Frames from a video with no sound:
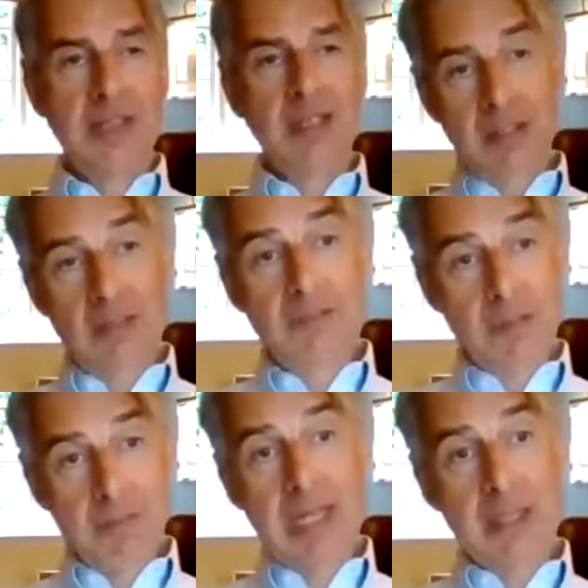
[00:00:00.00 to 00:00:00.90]
And for
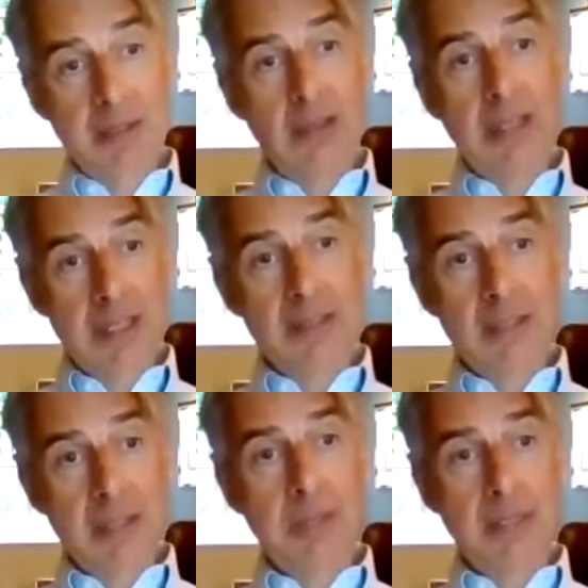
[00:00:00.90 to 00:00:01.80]
many, though, that is
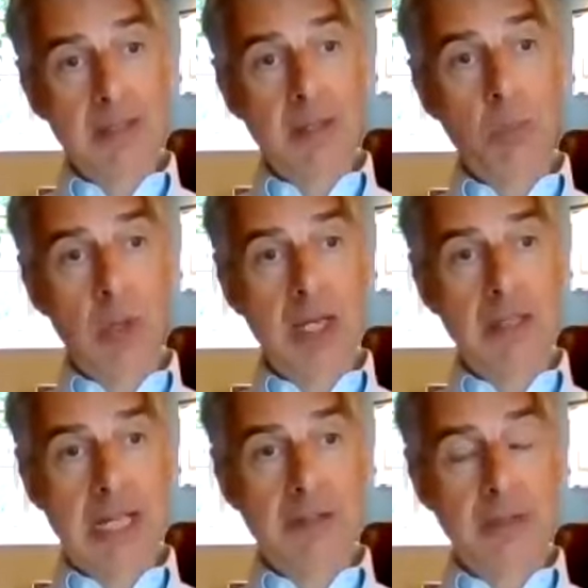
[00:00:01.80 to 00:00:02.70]
going to be some way
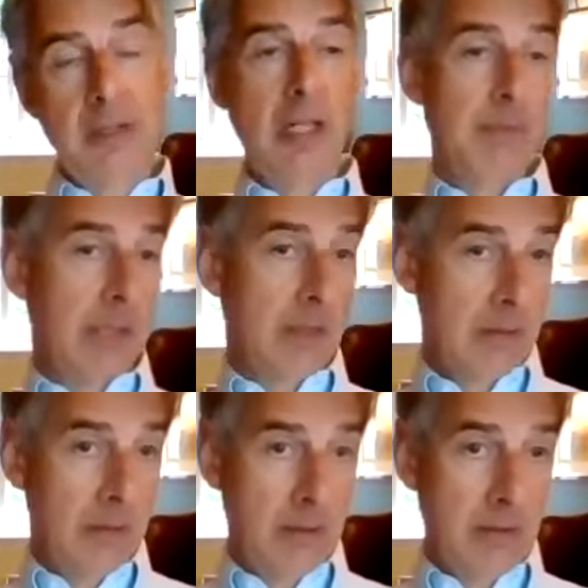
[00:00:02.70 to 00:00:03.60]
down the line,
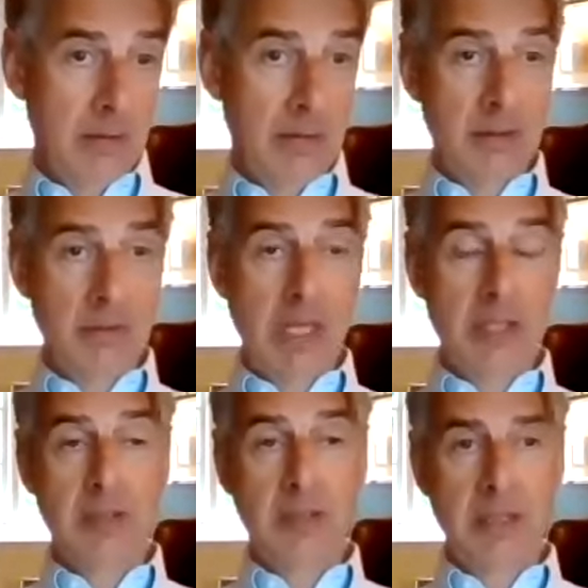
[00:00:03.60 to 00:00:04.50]
because as you
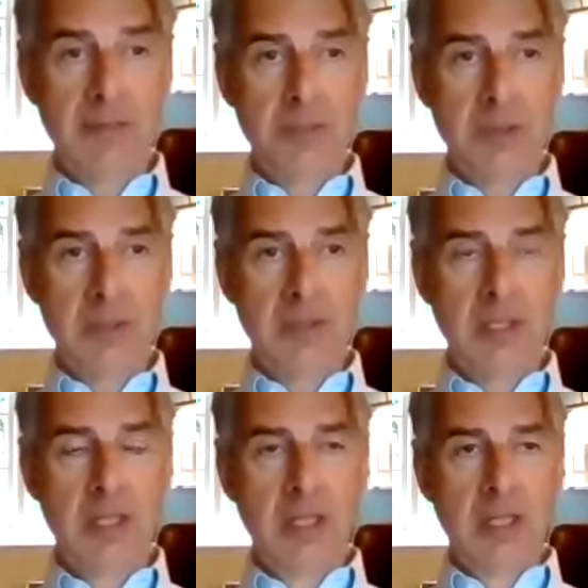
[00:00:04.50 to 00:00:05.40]
mentioned, the government's
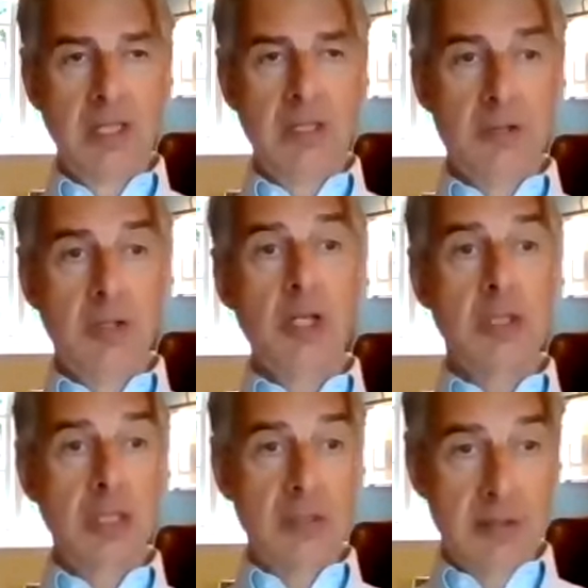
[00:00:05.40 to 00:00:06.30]

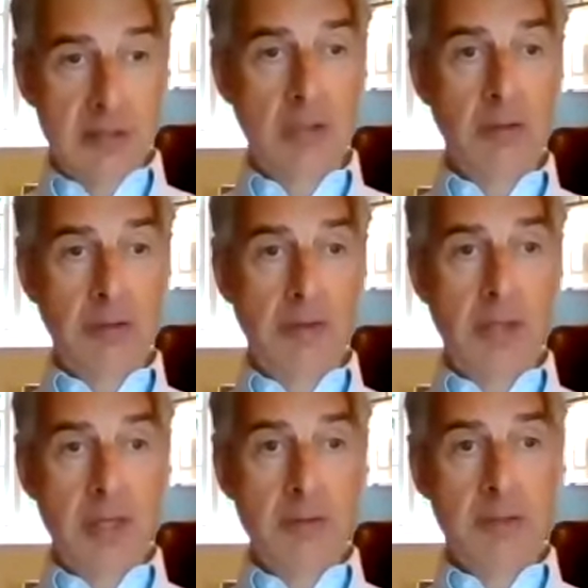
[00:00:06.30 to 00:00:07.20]
instruction is still that
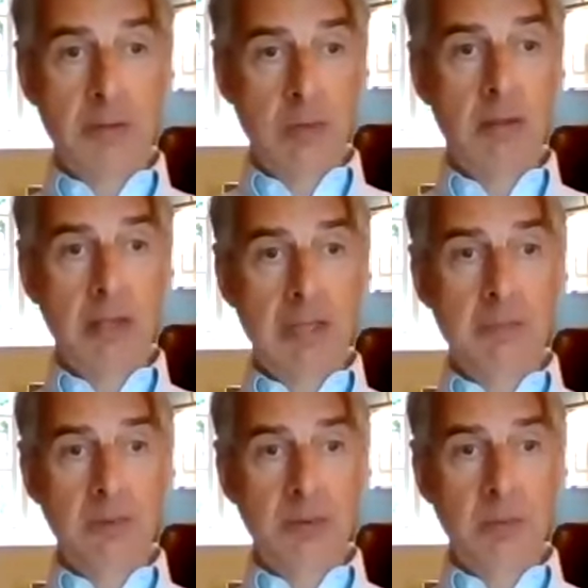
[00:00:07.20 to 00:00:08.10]
those who are
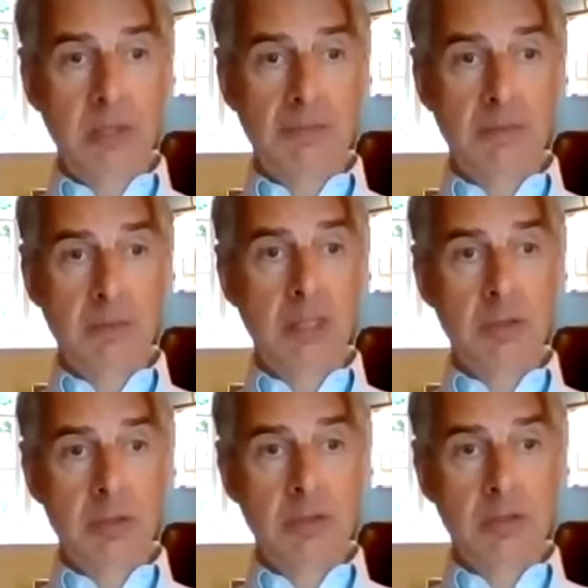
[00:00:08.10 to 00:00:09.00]
able to work from home
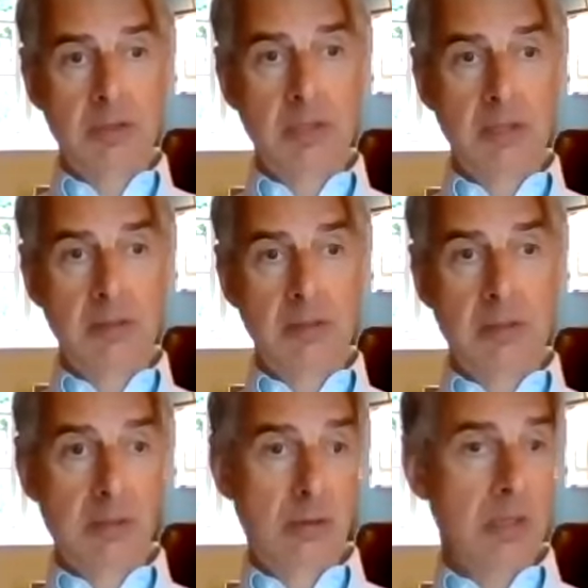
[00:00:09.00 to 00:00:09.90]
should continue
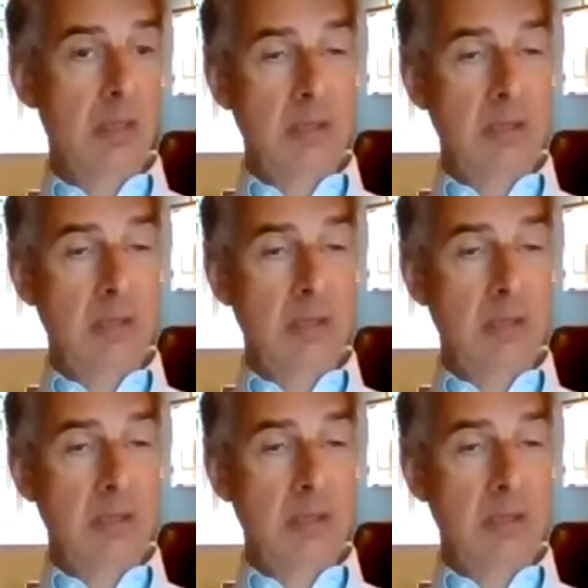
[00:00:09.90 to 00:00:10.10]
to do so.